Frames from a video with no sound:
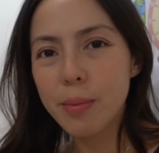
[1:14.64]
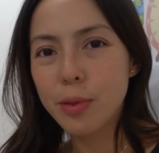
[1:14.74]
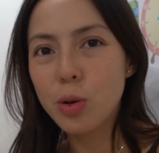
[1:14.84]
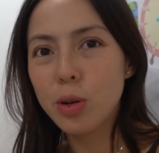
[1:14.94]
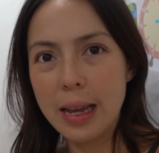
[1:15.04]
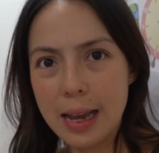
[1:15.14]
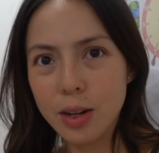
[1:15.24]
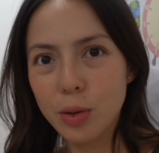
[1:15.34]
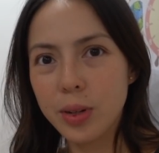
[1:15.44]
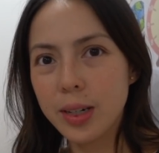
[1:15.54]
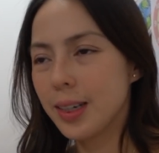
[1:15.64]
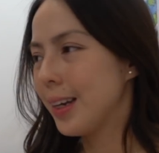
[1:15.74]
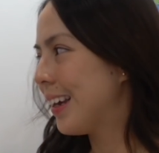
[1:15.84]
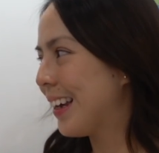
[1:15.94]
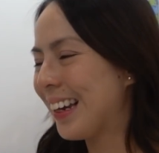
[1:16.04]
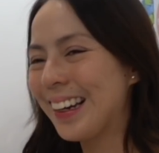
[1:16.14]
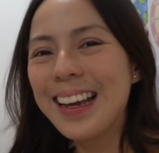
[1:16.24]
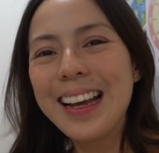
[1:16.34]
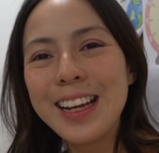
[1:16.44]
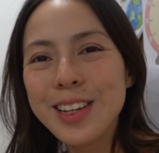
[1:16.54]
up the organic word.
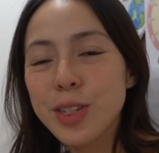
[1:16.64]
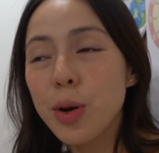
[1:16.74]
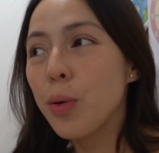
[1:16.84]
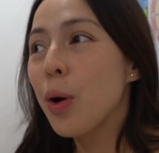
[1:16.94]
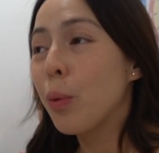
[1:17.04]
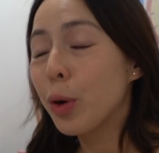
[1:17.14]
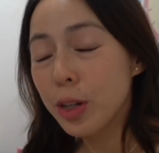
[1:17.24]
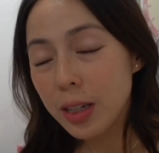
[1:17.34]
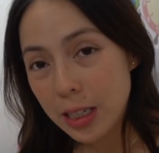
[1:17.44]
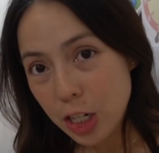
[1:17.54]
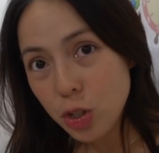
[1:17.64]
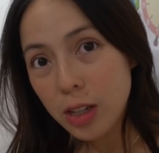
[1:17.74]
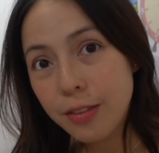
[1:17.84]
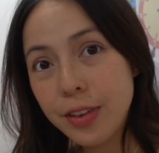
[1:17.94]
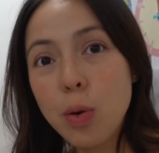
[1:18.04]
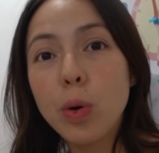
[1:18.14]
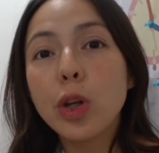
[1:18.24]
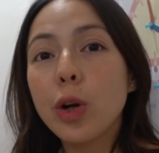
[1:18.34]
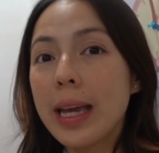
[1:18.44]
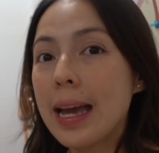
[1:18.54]
So we're gonna teach Olivia
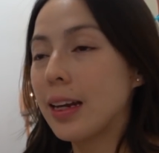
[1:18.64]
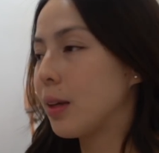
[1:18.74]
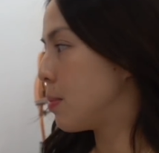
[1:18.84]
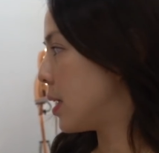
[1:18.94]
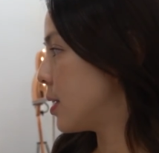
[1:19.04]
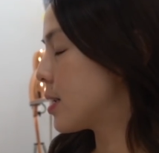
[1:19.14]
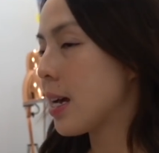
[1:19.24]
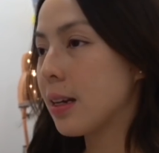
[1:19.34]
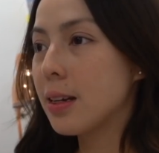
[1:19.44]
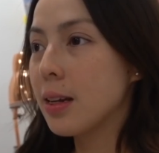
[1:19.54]
what organic means, and